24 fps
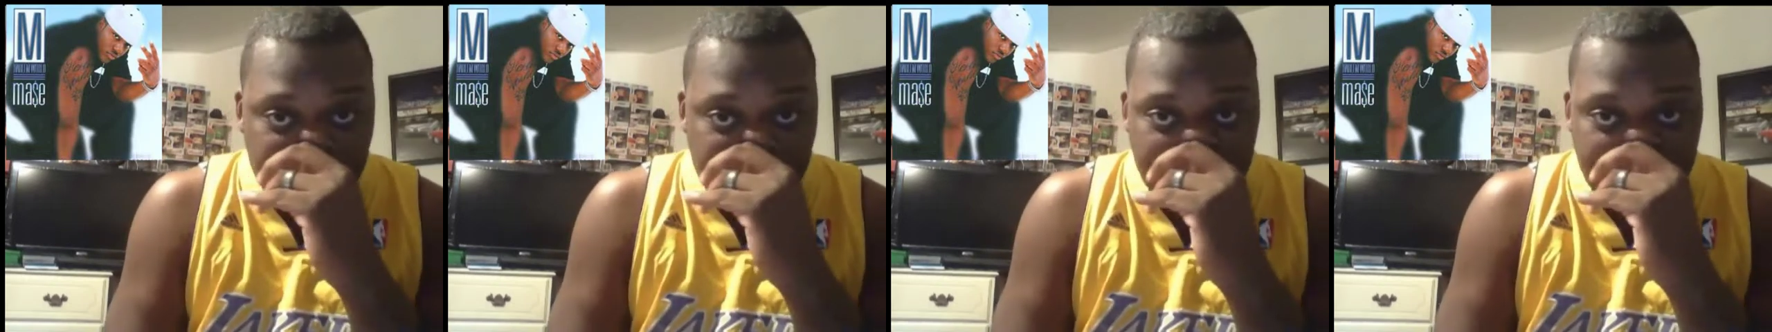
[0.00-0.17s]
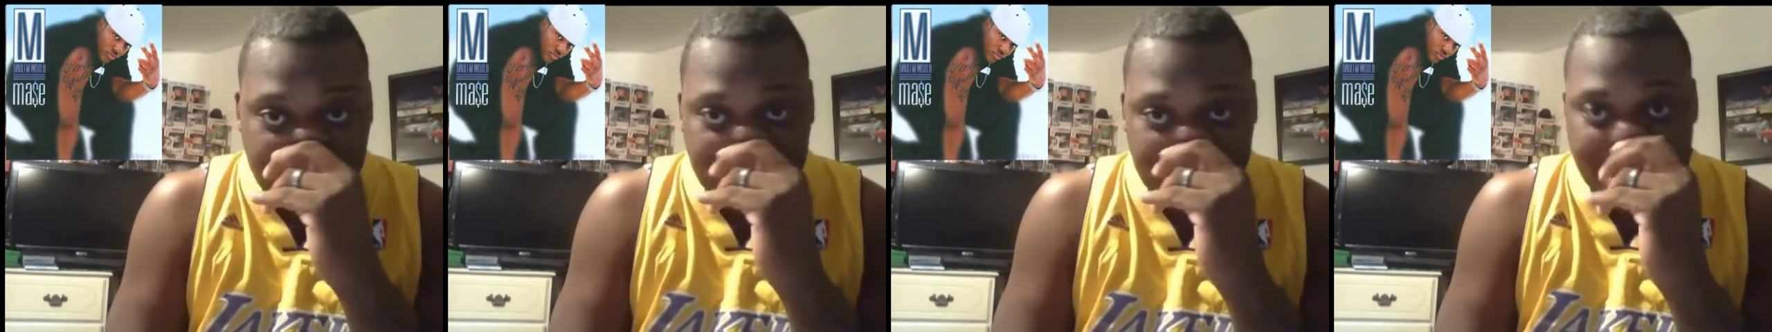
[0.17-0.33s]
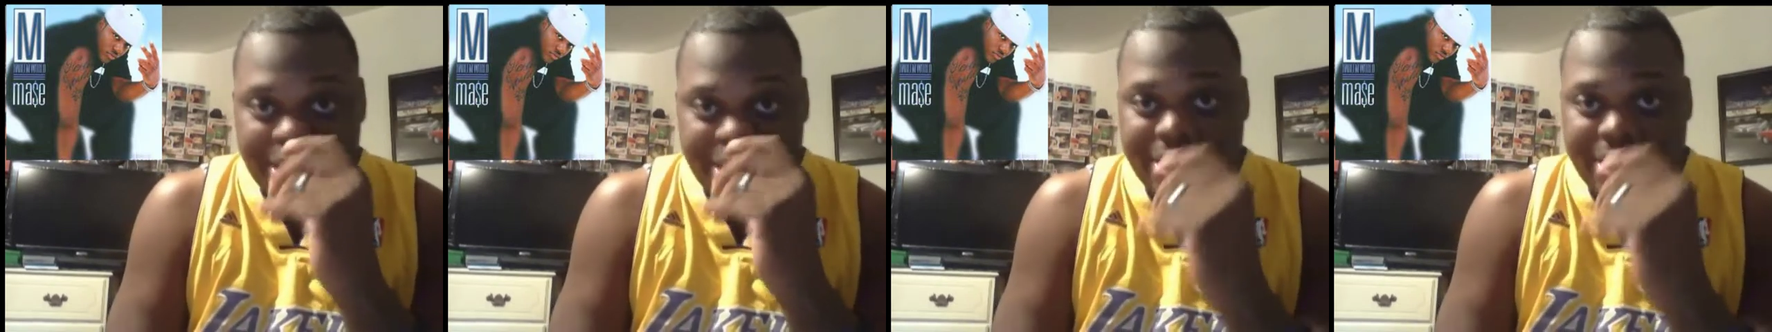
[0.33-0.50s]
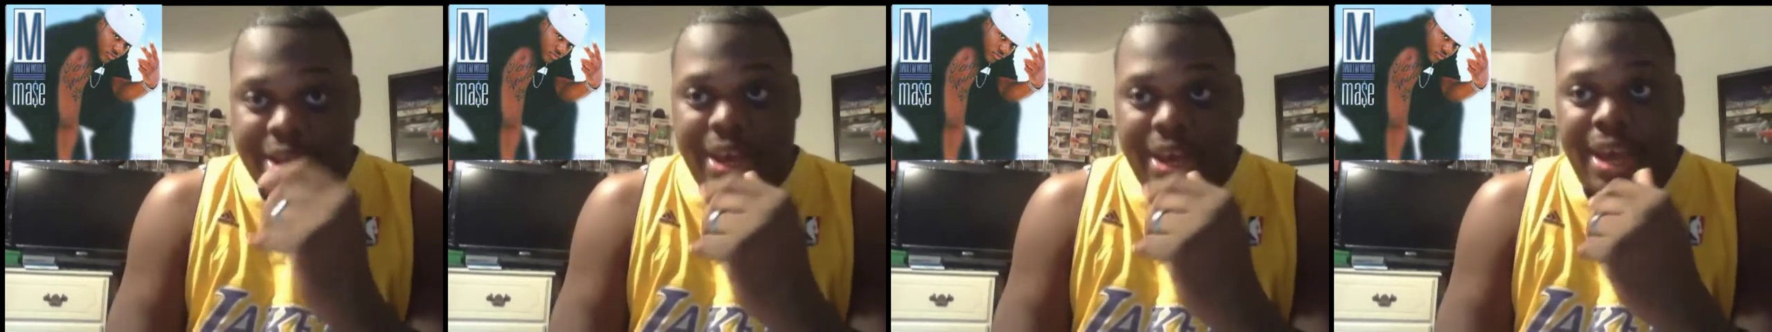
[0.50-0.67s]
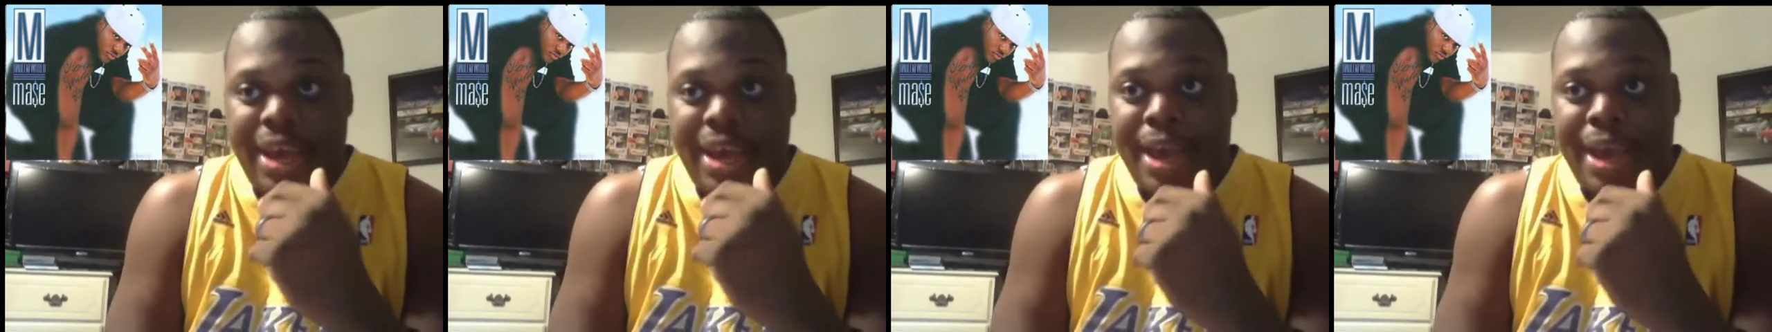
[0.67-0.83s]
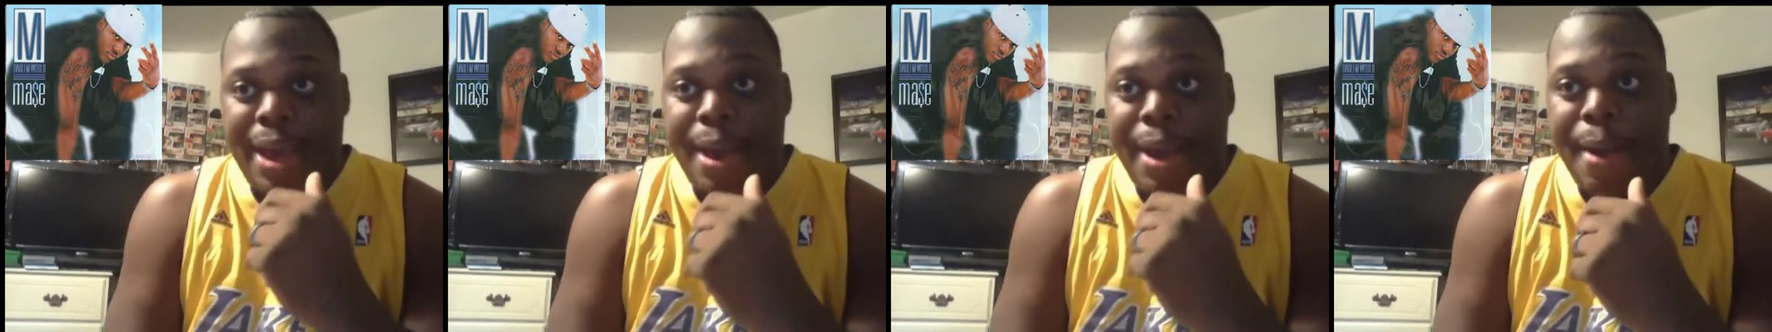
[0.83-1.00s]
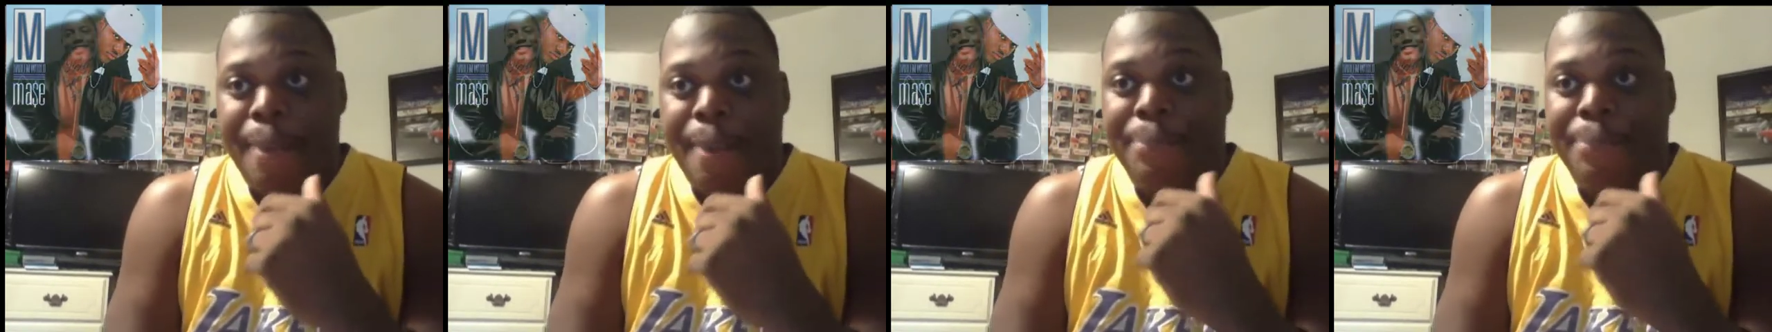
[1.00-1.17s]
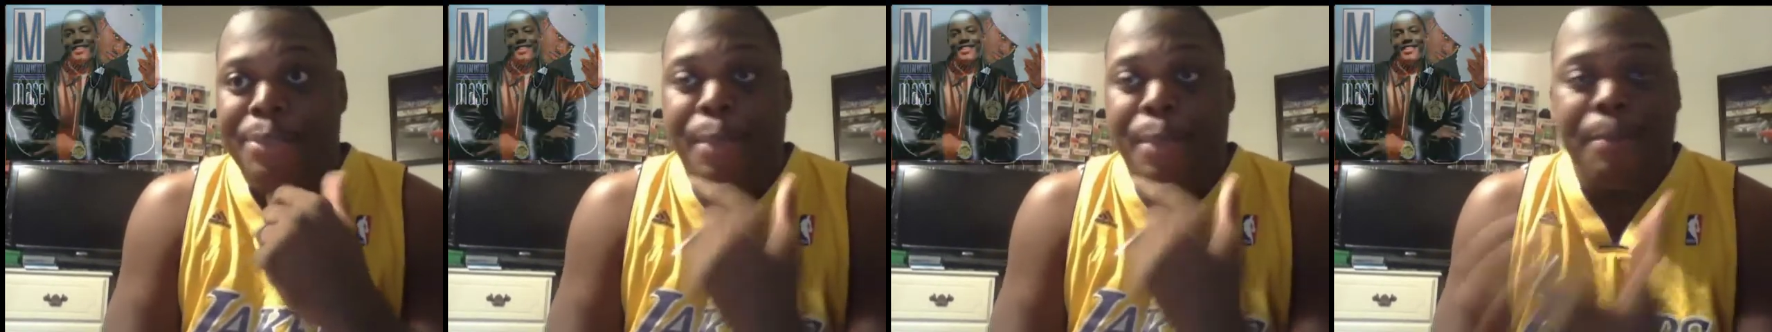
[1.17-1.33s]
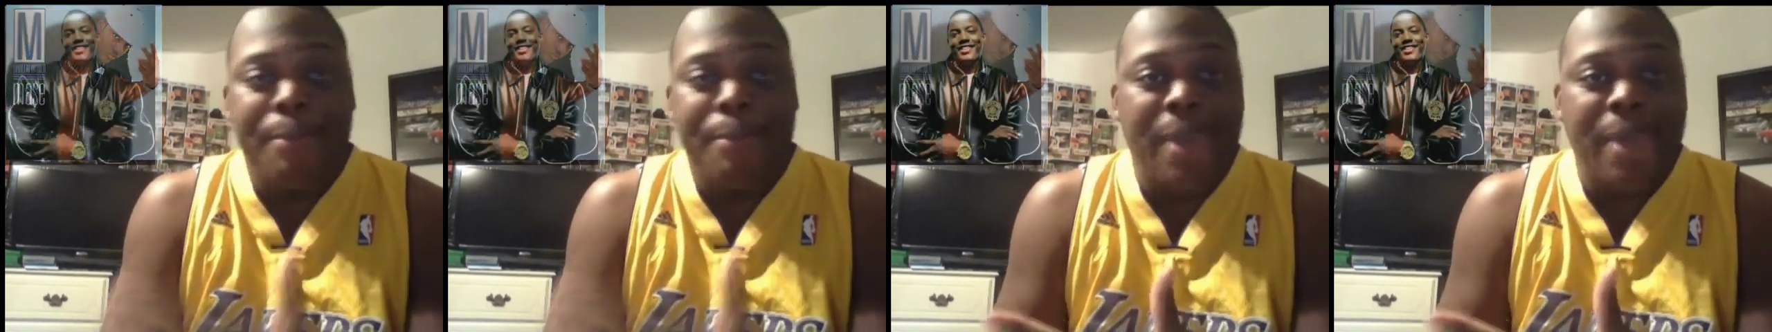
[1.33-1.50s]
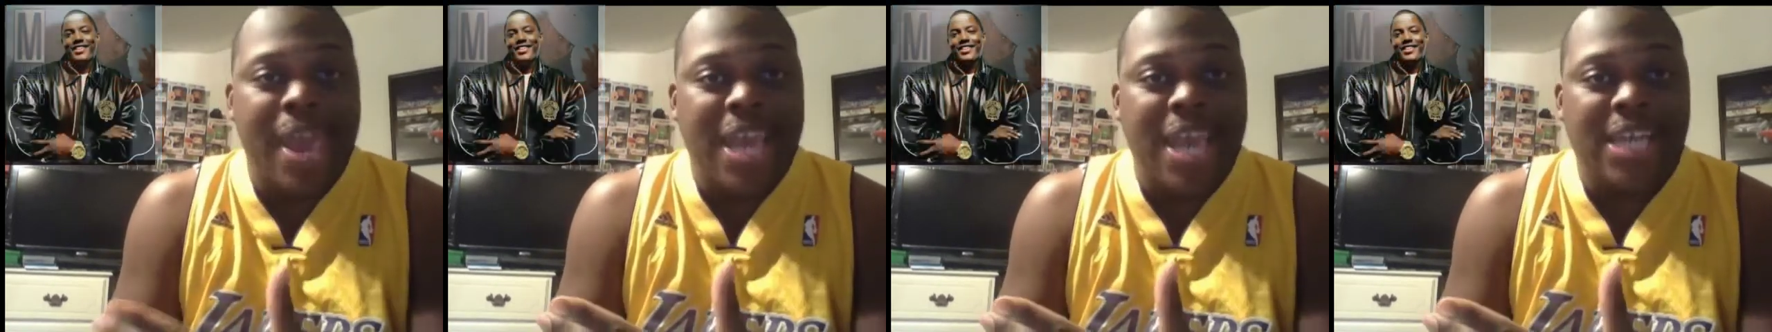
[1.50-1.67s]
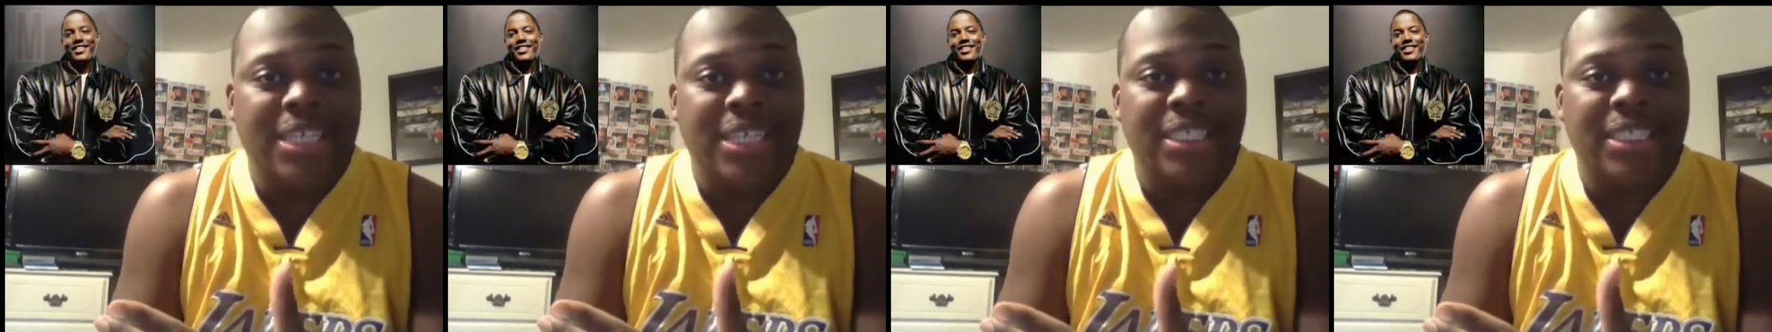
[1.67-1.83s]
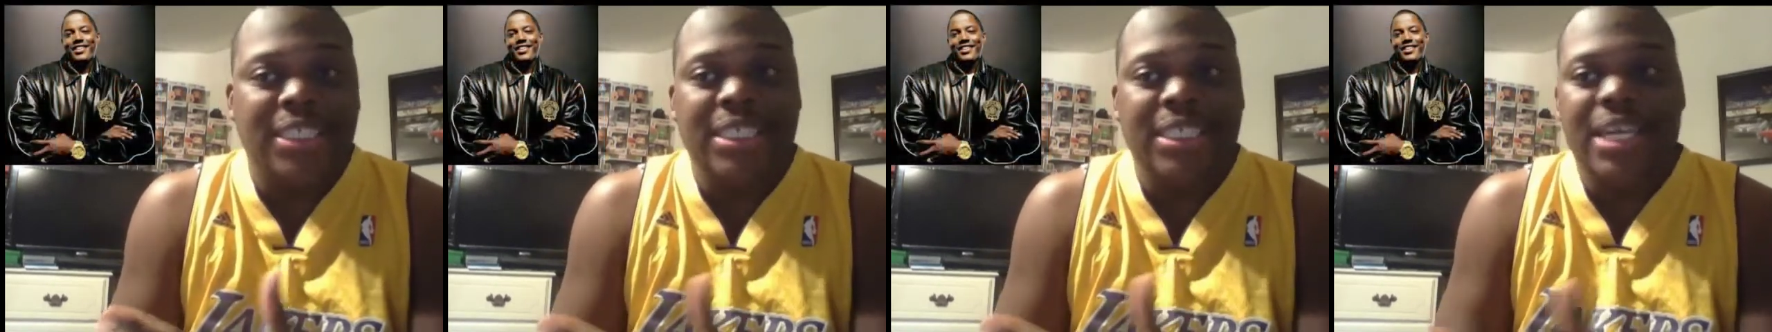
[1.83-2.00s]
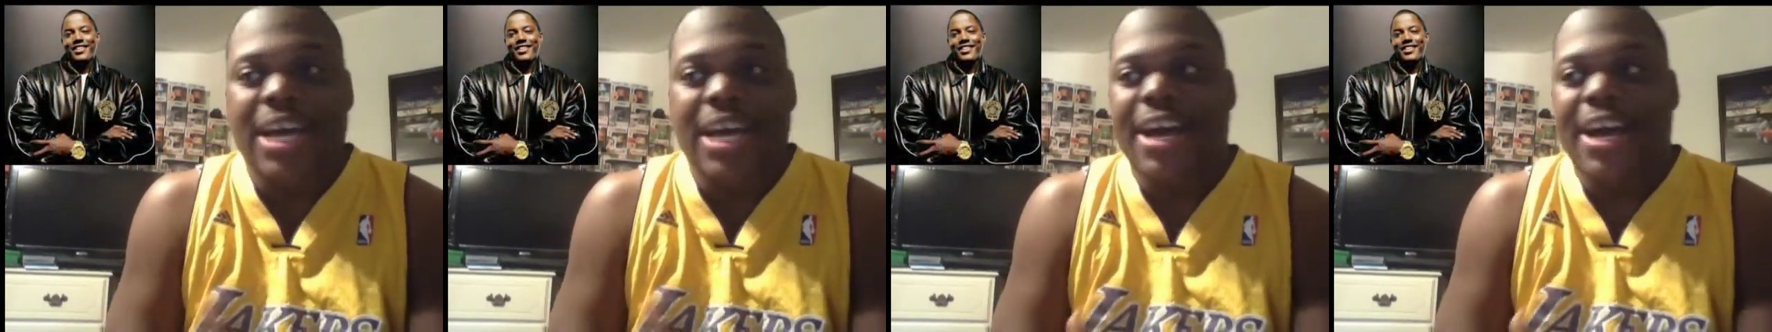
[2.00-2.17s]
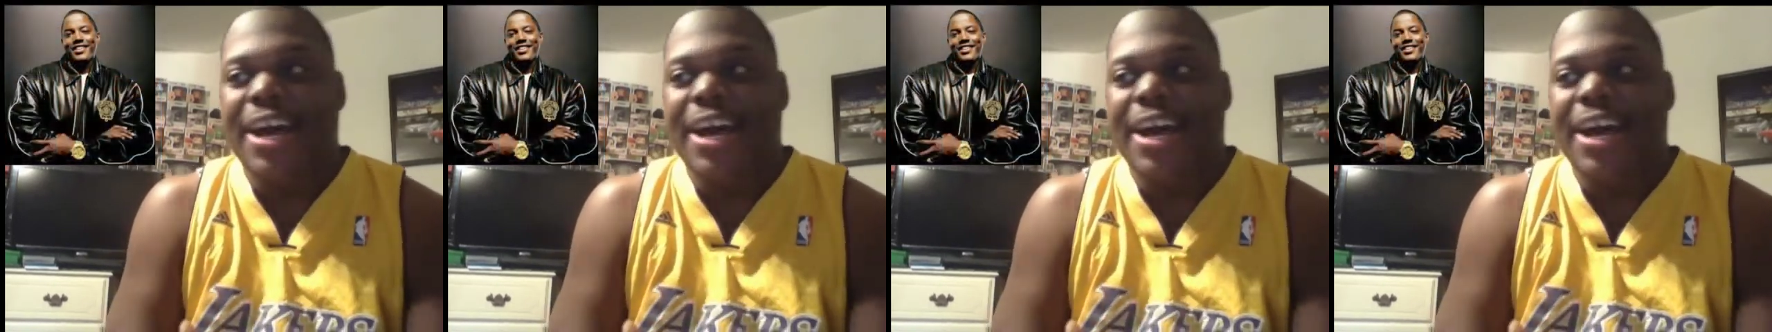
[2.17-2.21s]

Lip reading: on Mace.